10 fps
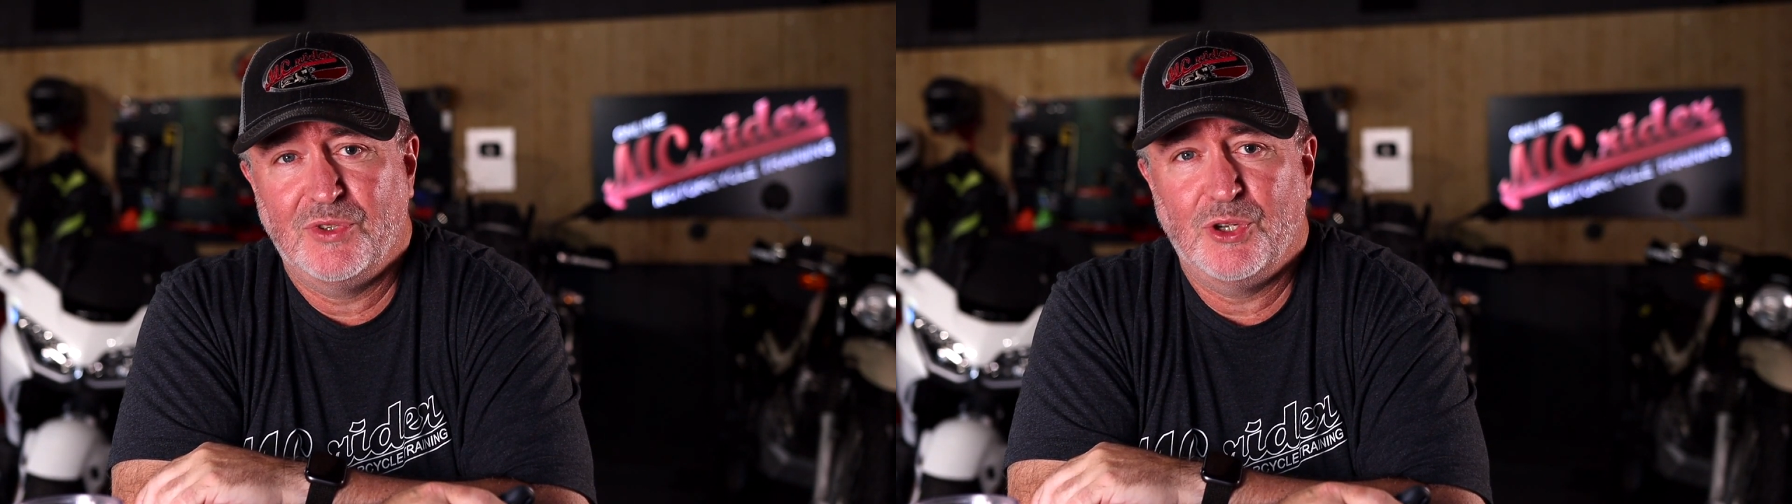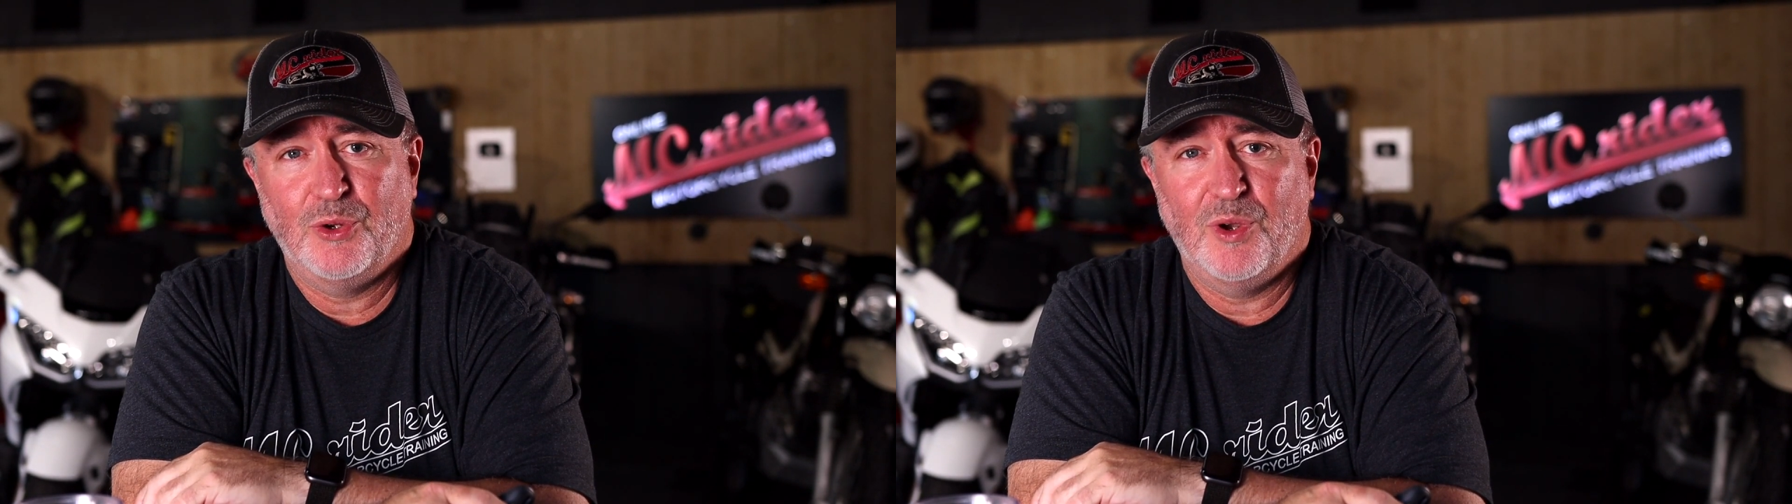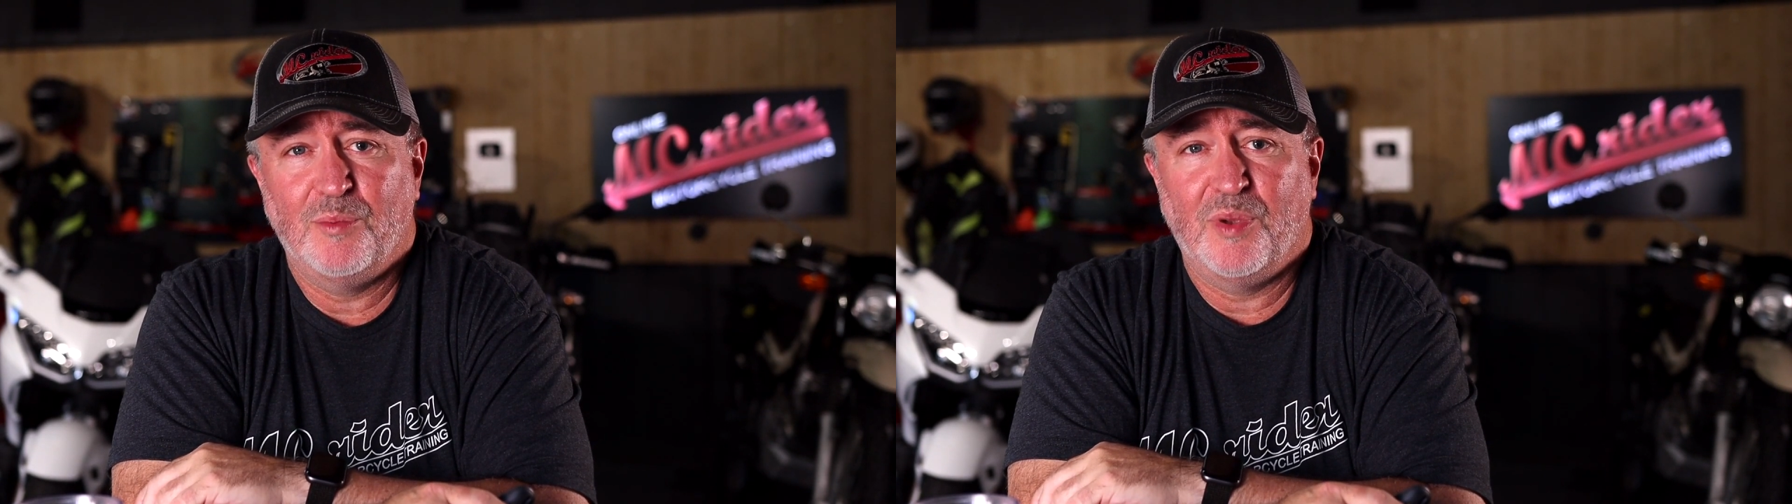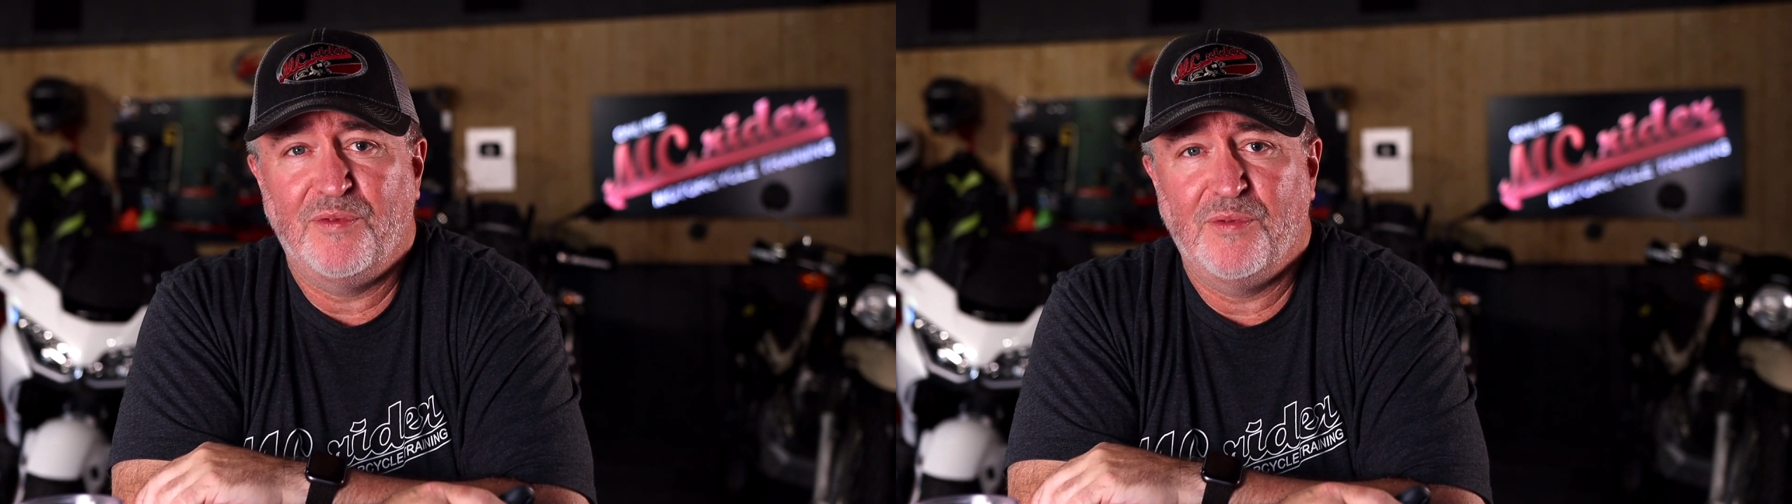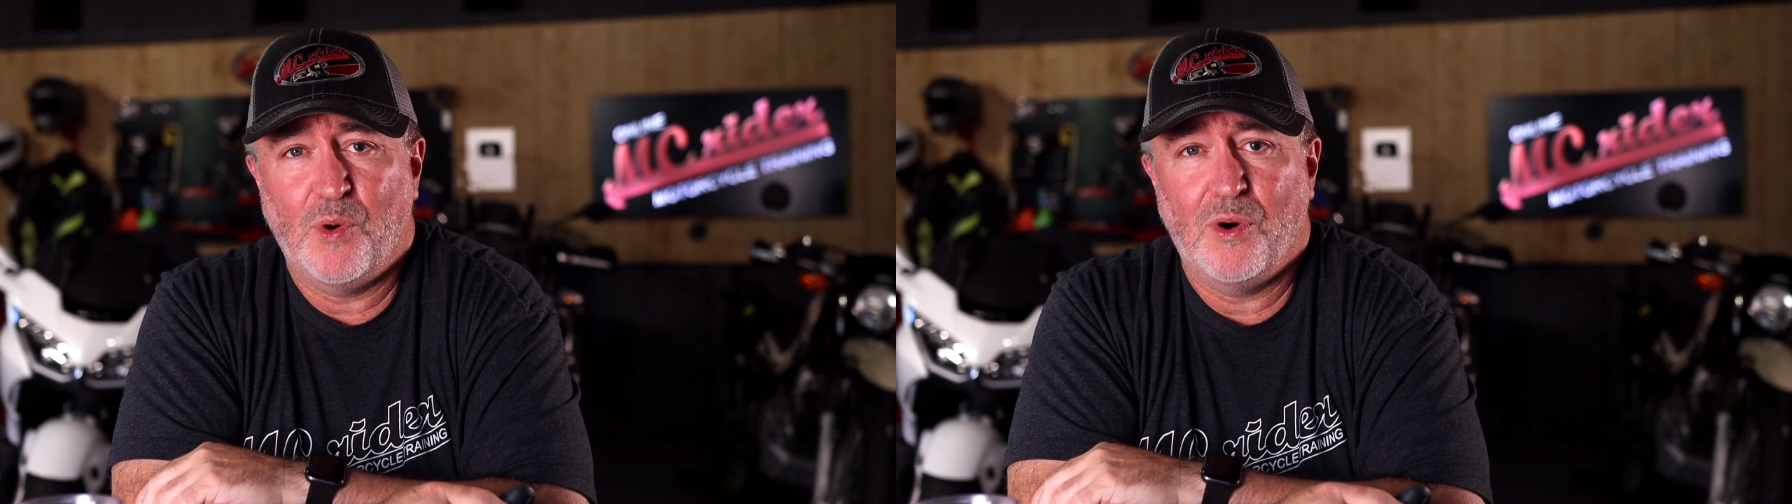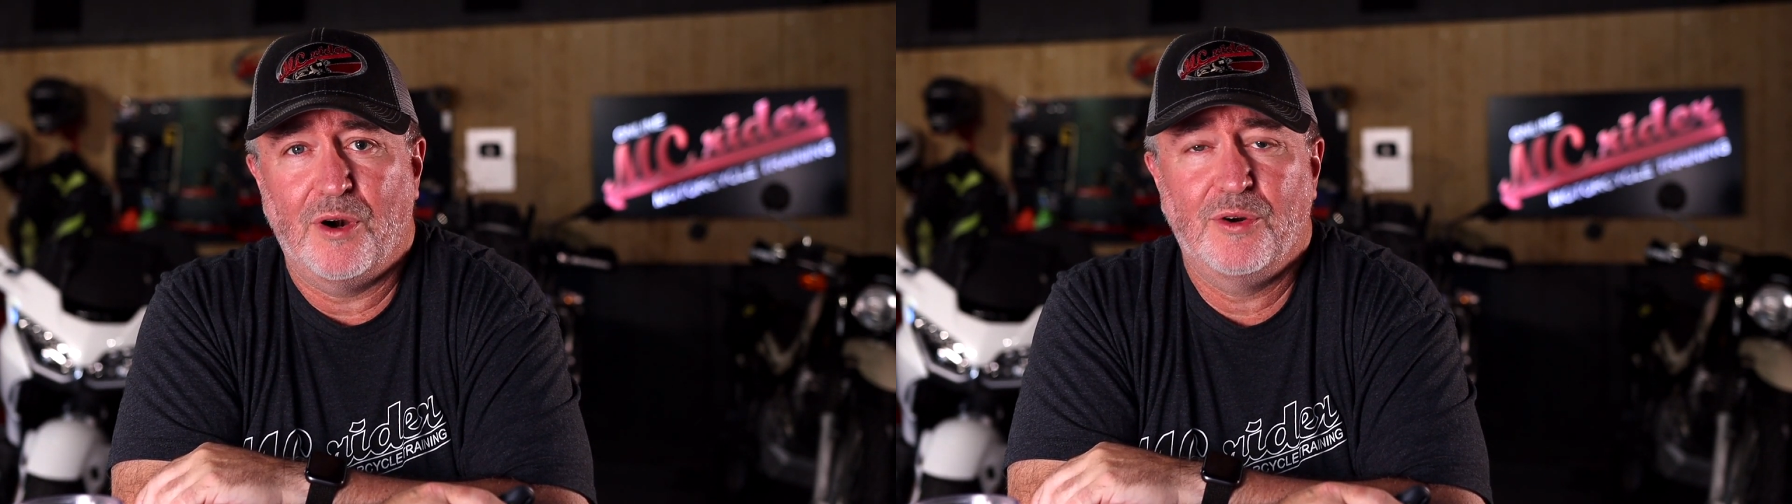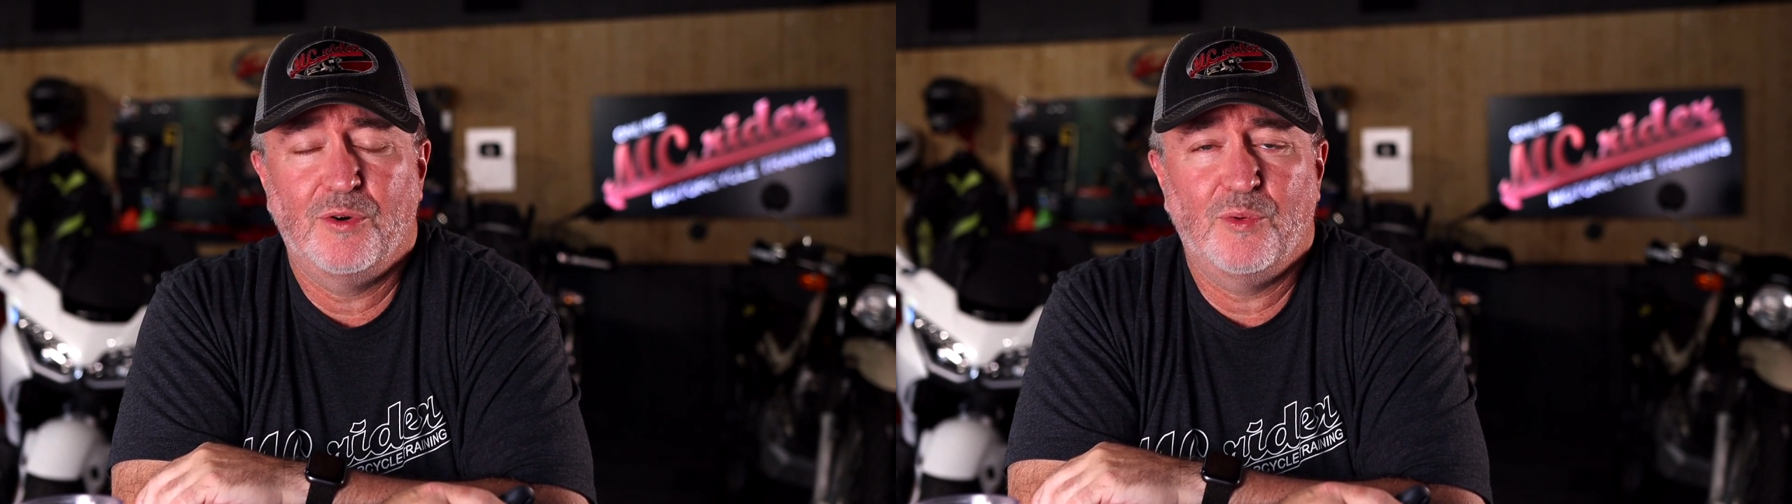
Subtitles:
to it before